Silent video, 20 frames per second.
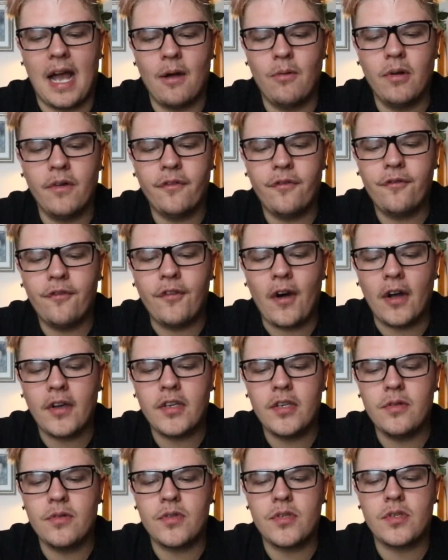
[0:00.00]
I would
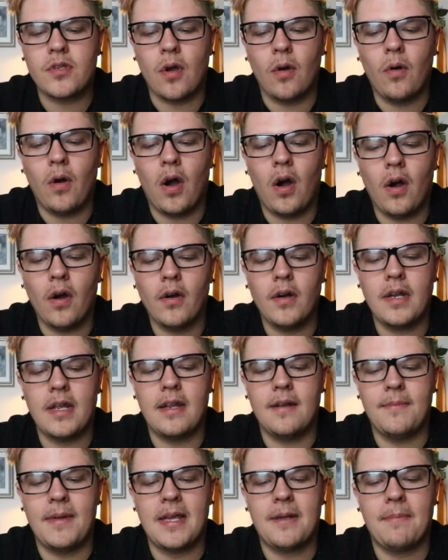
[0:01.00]
fuck you so hard
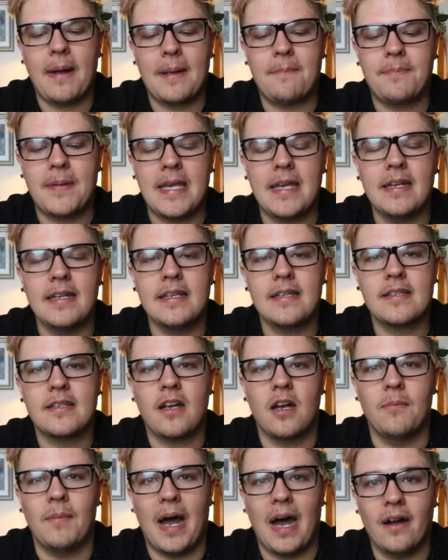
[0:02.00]
and make my penis
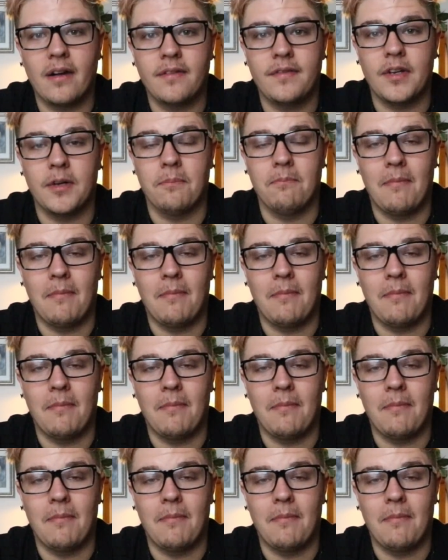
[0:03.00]
come out of your